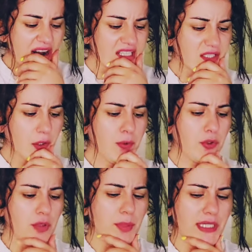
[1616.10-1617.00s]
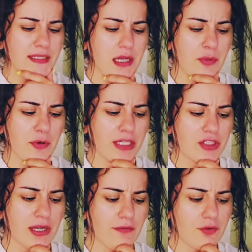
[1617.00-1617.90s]
So you could be in
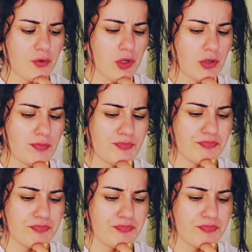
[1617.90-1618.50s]
separation after all.